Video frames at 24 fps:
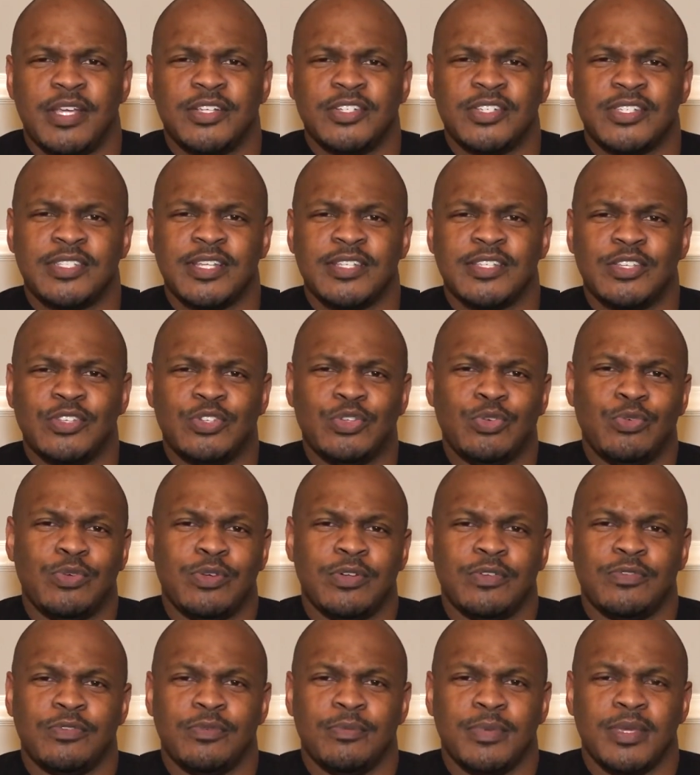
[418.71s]
It just doesn't do
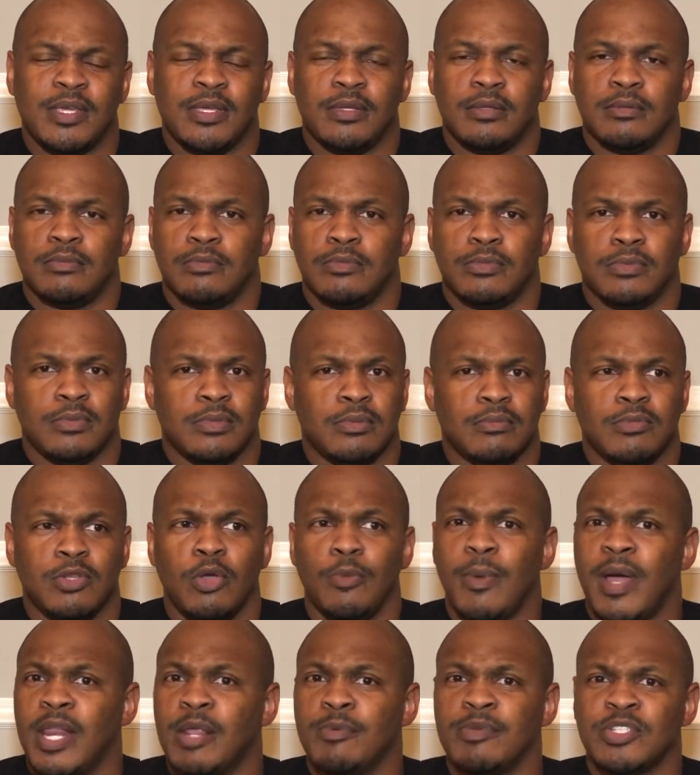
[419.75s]
it for me.
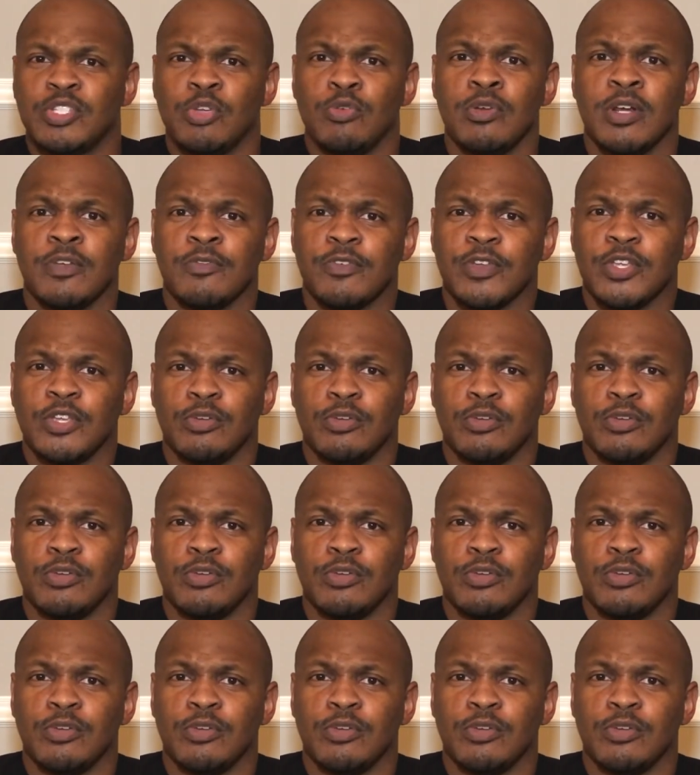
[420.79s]
Nobody was doing it for